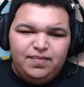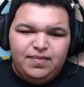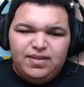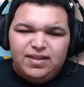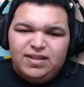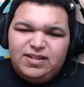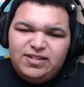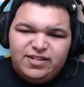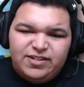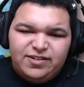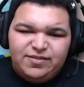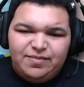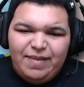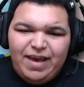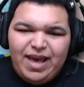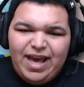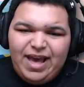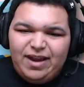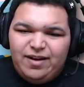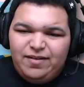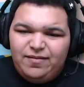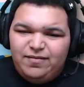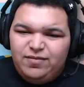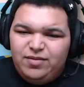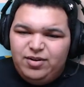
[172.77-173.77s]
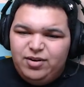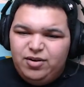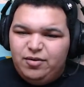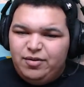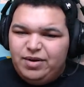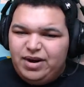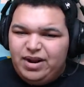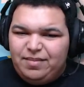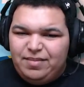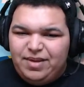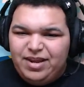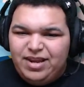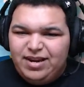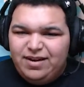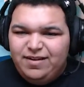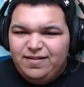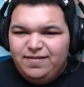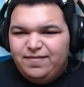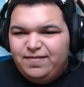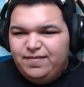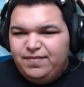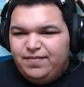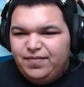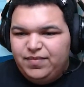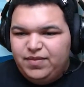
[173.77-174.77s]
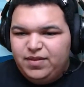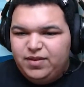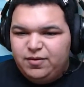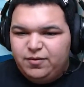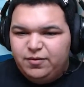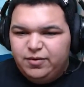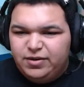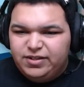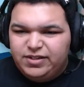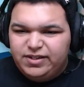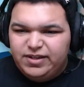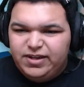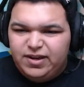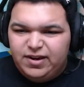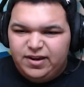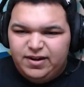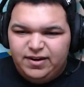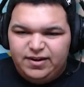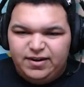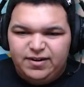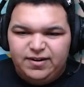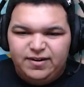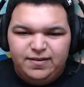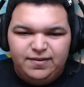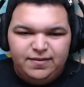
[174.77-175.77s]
This is mad. You know what I mean? Where's Leon?